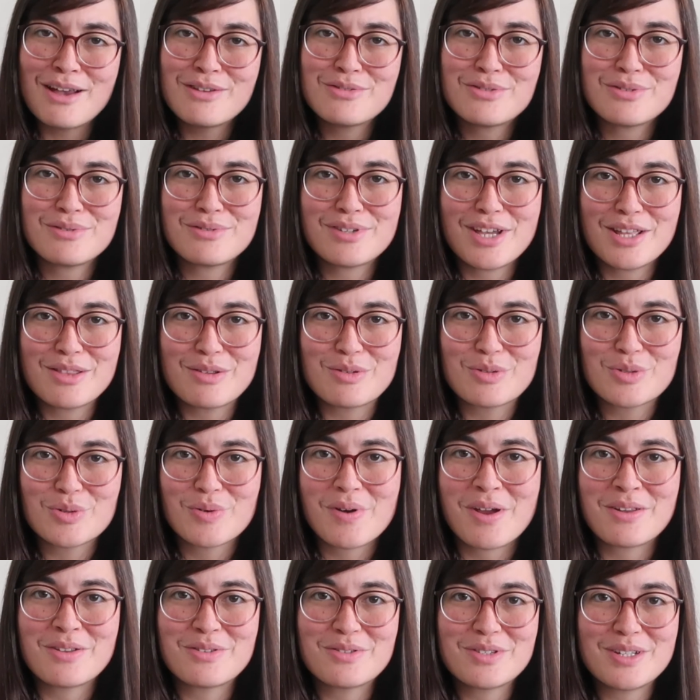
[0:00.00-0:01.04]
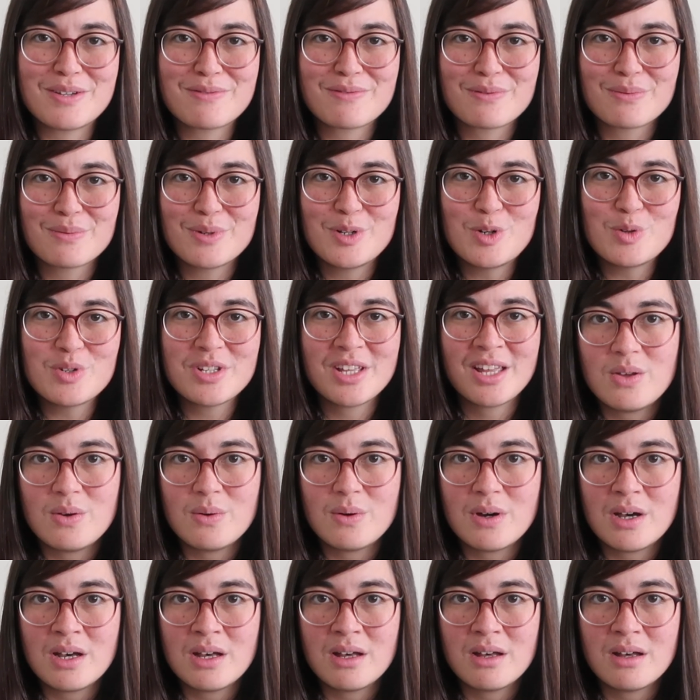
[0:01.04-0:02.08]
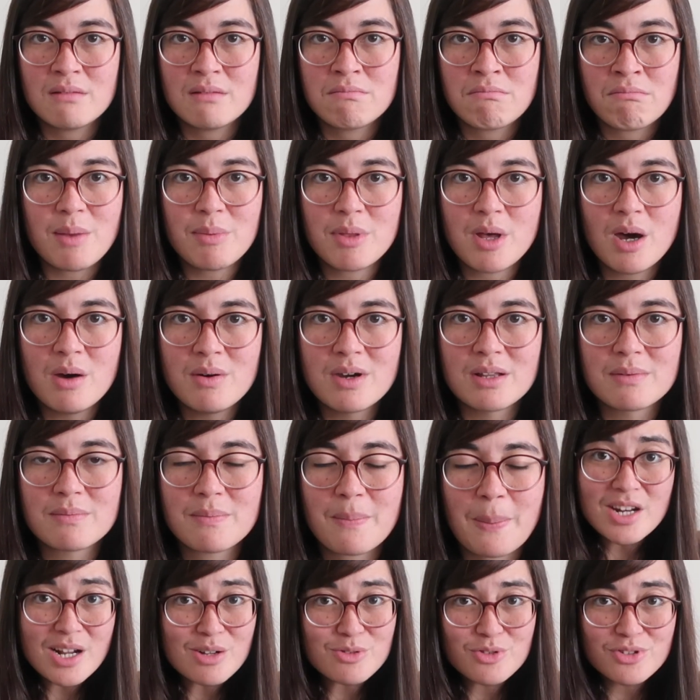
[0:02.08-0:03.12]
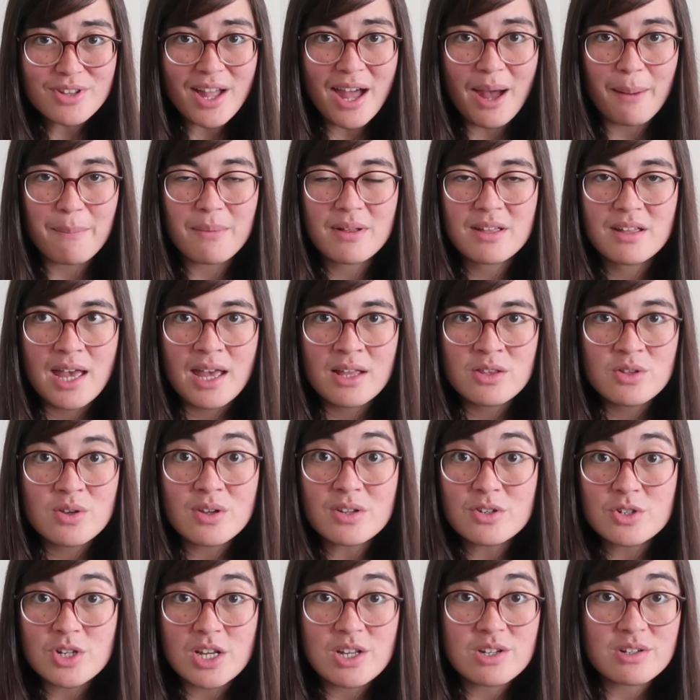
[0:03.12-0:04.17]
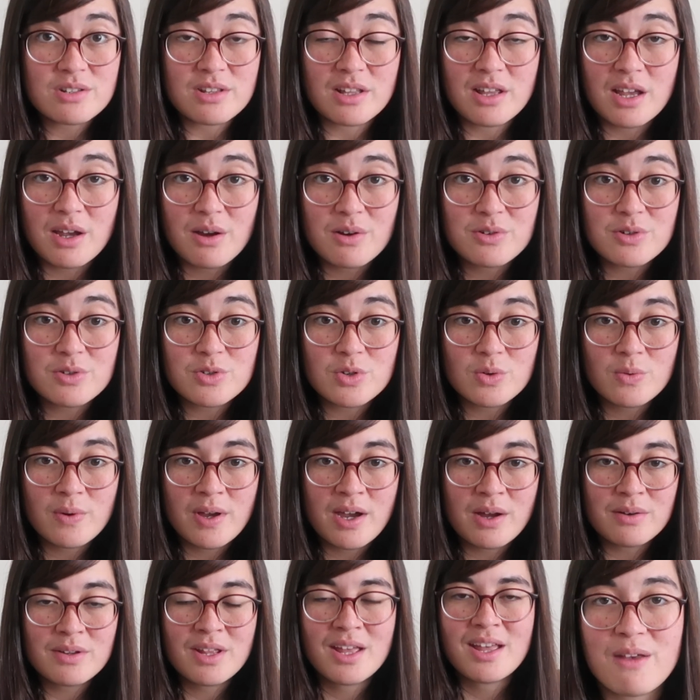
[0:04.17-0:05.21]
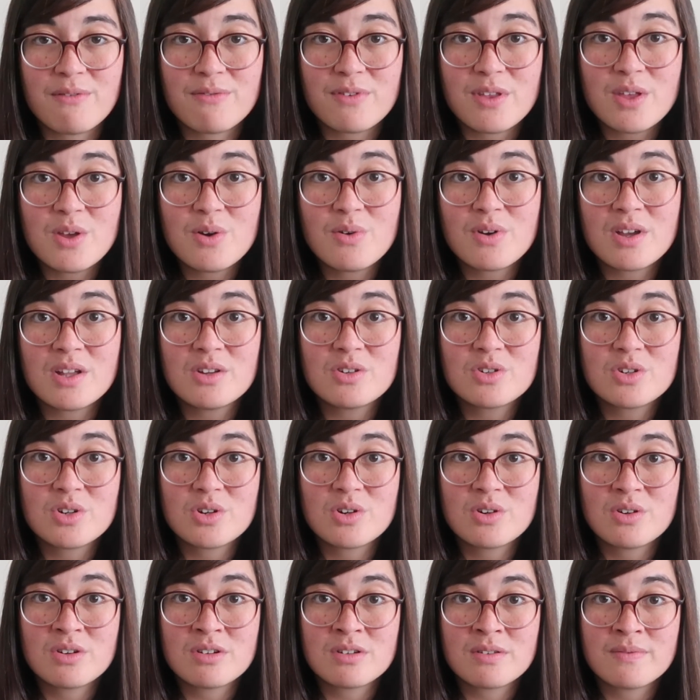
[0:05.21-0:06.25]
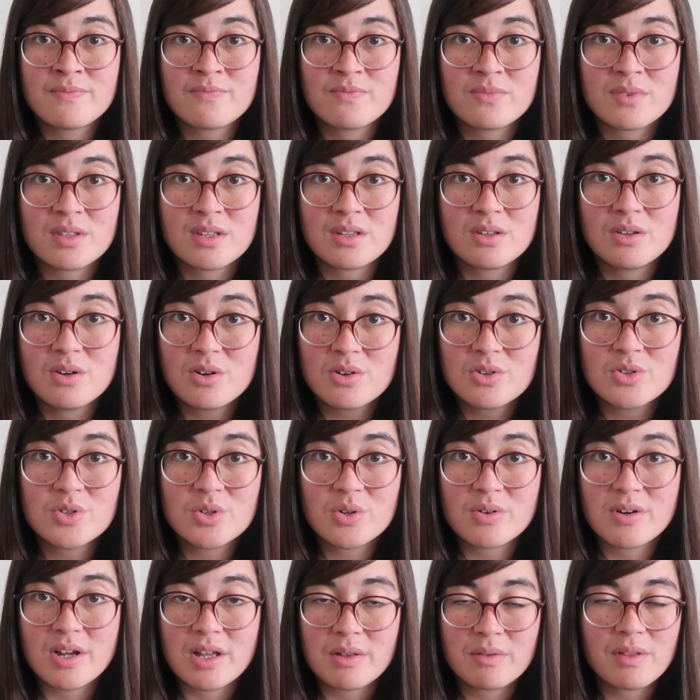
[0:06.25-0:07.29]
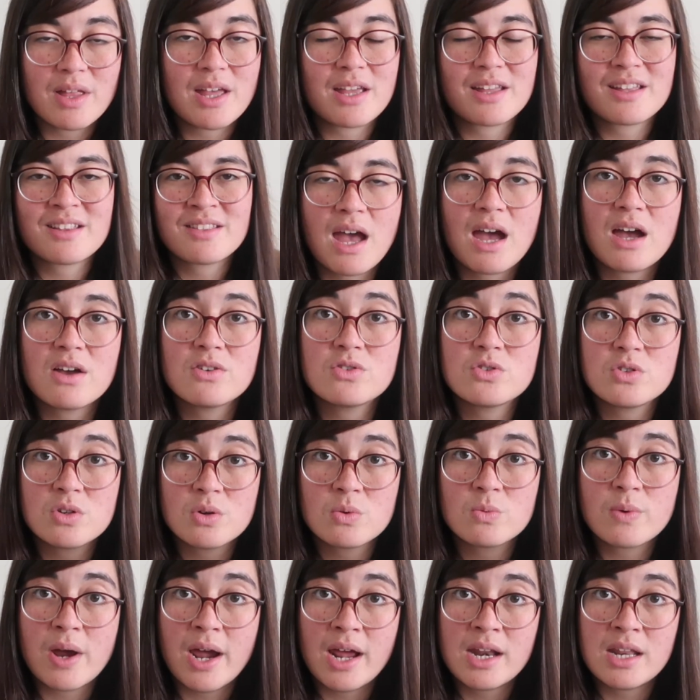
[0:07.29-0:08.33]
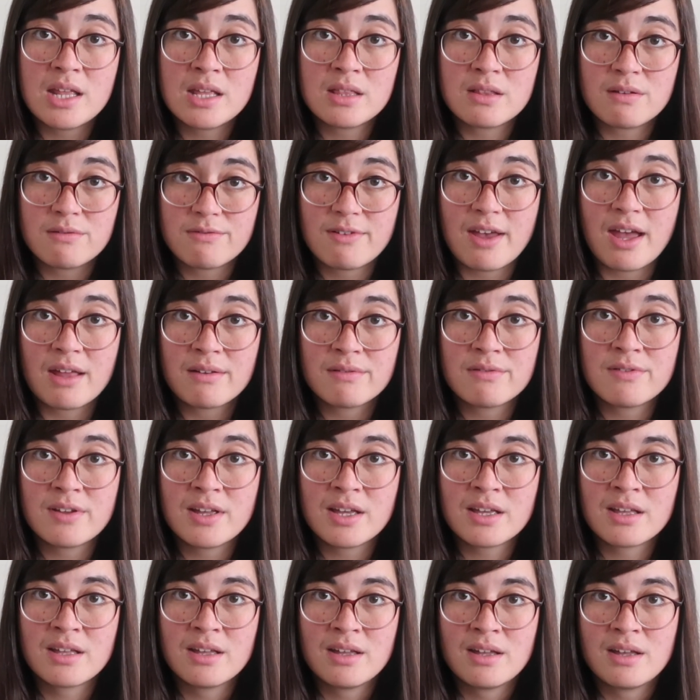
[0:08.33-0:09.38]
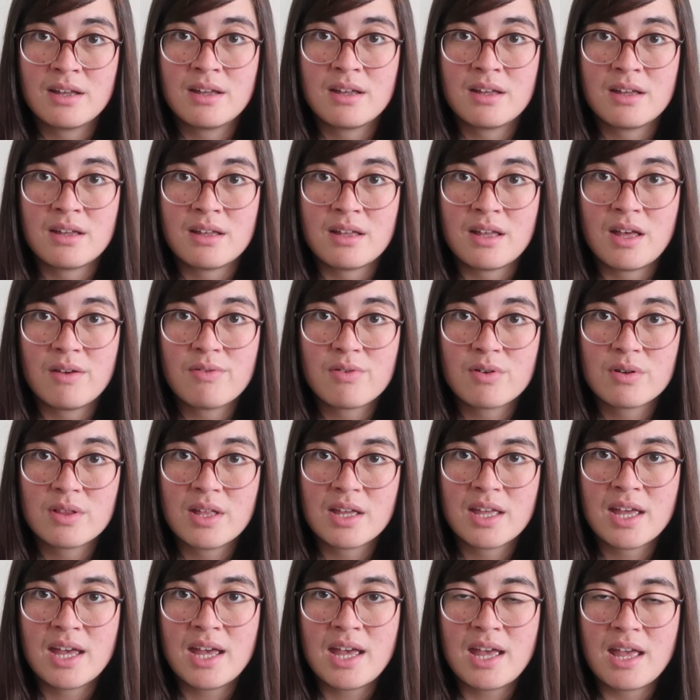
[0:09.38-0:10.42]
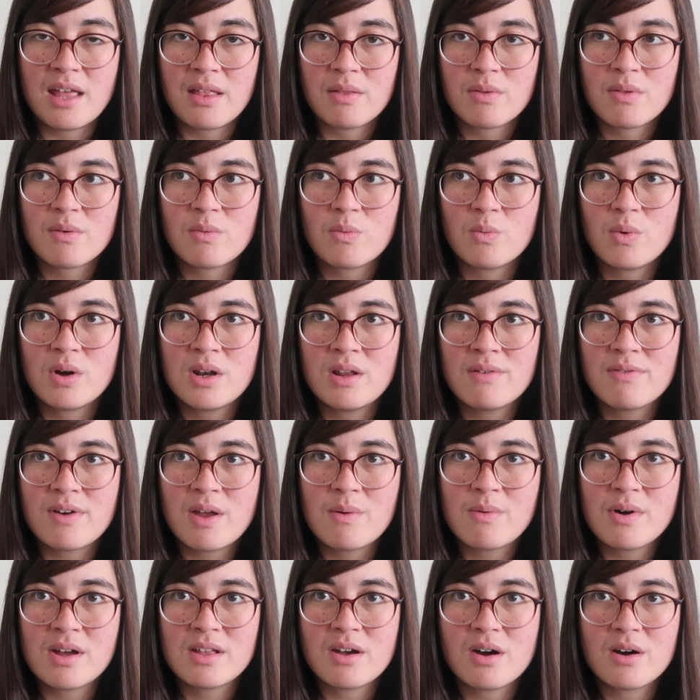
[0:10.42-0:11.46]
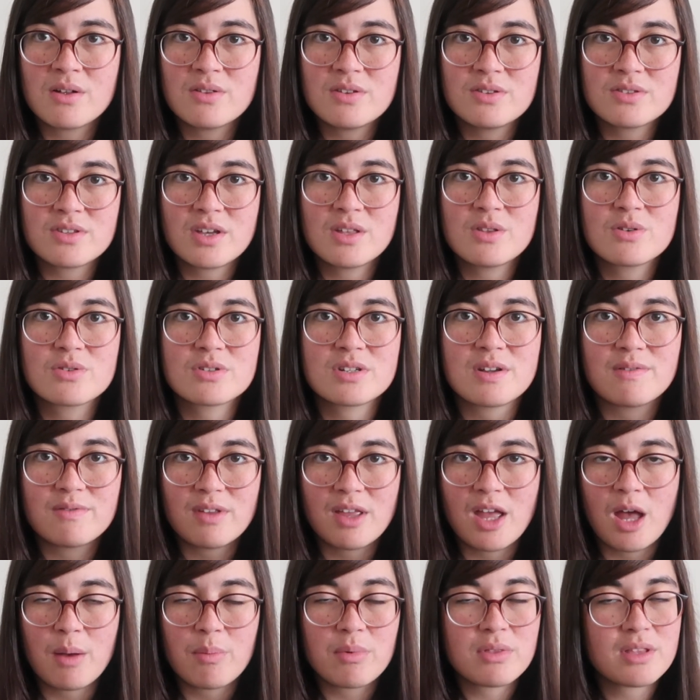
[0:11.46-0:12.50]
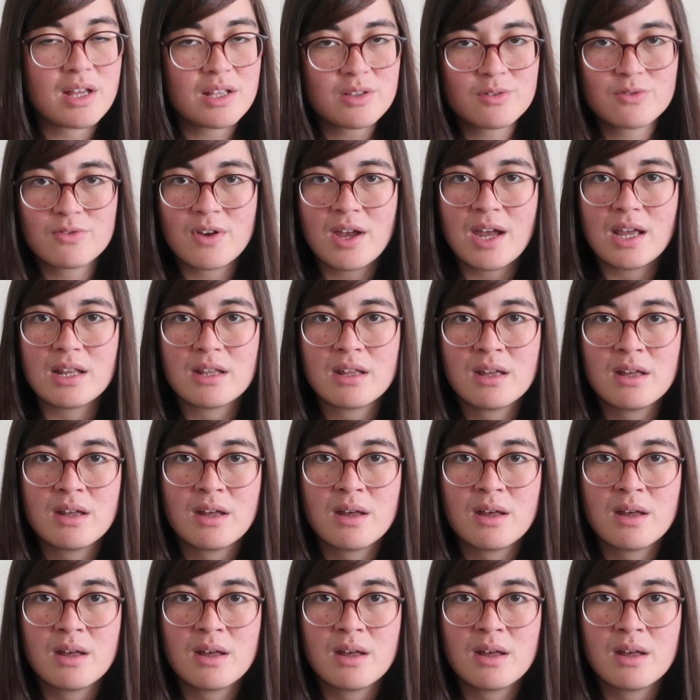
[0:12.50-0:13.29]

As you take the story on this different route, you keep going. You don't stop. And you can change the characters around. If you can turn your story, like as you're writing the fanfic, if you're like, hey, what if I want all this other stuff to happen? That's fine.